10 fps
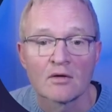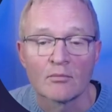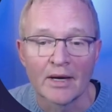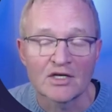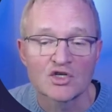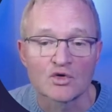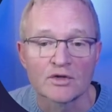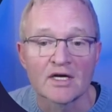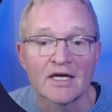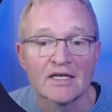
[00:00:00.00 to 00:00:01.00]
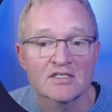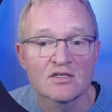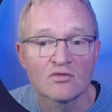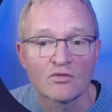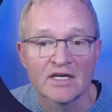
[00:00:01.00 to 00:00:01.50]
Make sure that
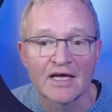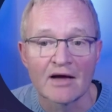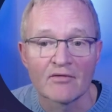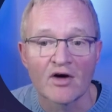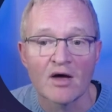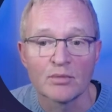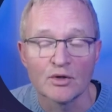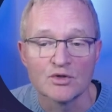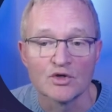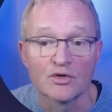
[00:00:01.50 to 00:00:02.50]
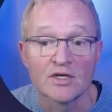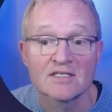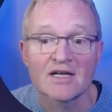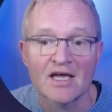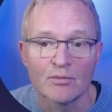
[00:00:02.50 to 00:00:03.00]
Instant Readout via Bluetooth
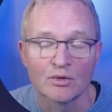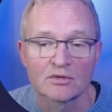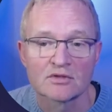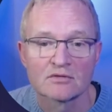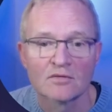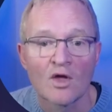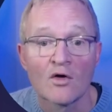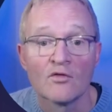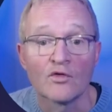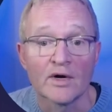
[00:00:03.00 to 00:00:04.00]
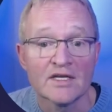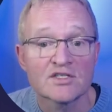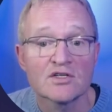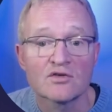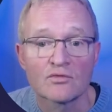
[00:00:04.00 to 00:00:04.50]
is enabled. For
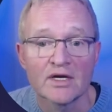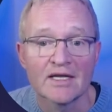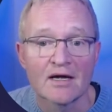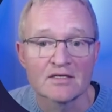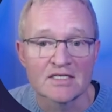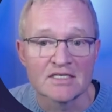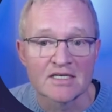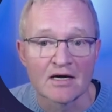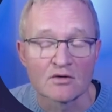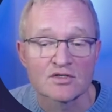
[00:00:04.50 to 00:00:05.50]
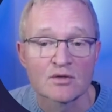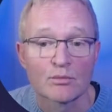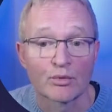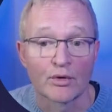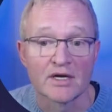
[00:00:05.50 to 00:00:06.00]
Instant Readout details,
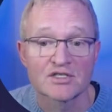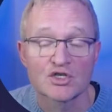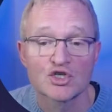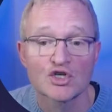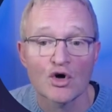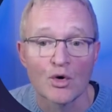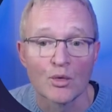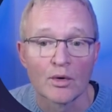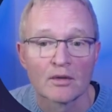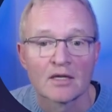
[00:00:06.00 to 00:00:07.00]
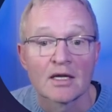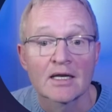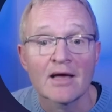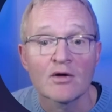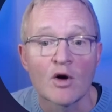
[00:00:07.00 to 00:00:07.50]
press Show.
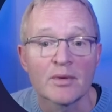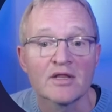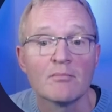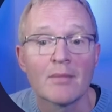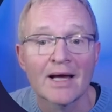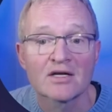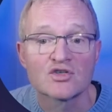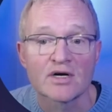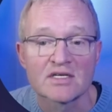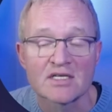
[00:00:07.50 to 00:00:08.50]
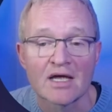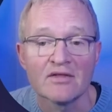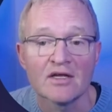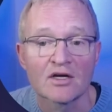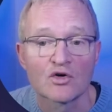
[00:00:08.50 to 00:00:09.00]
Now copy the MAC address
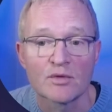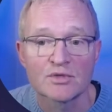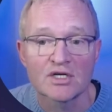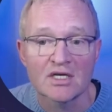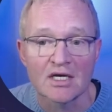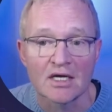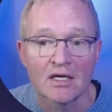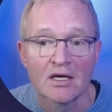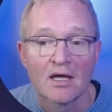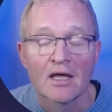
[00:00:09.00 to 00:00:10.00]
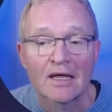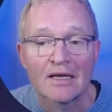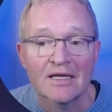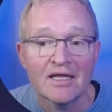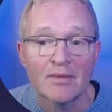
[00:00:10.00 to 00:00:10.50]
and the encryption key
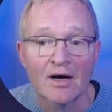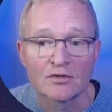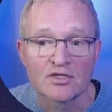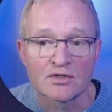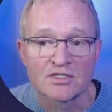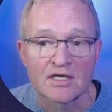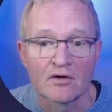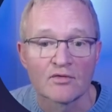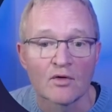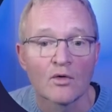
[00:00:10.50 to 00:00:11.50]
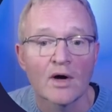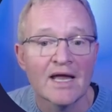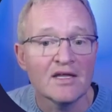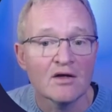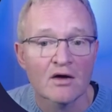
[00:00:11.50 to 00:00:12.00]
and email to yourself or
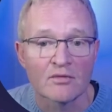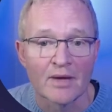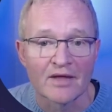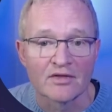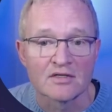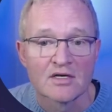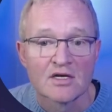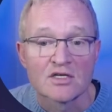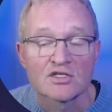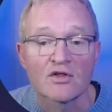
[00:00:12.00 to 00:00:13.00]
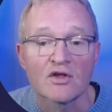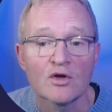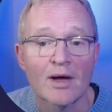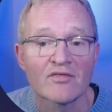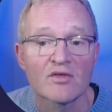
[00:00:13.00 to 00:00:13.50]
any other method so that
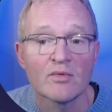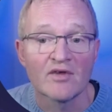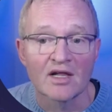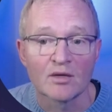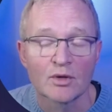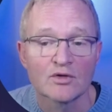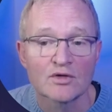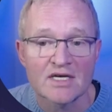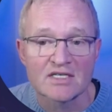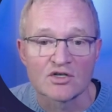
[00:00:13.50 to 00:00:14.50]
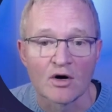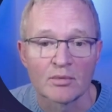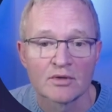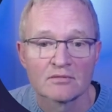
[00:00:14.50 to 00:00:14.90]
you have them available on your desktop.